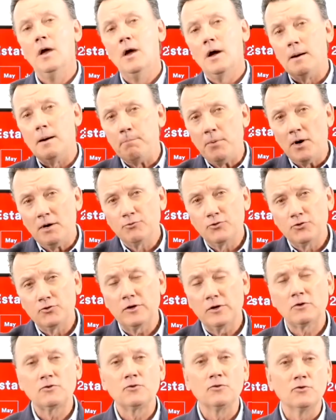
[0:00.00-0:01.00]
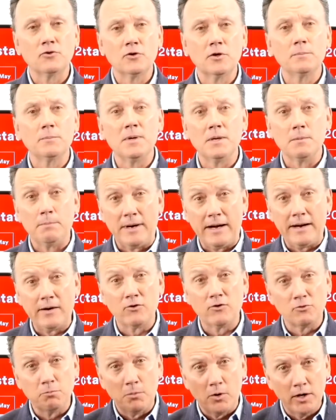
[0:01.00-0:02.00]
Above 6 is going to be a
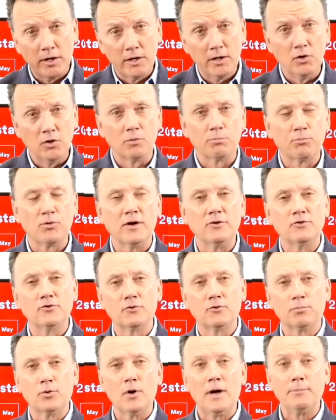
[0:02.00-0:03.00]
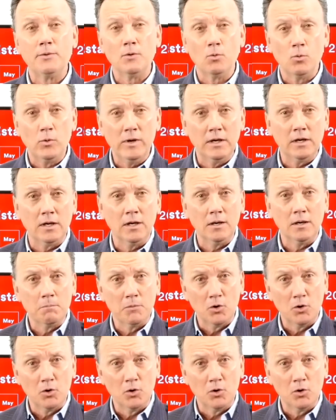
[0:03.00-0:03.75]
buyer's market. Your prices are probably weakening.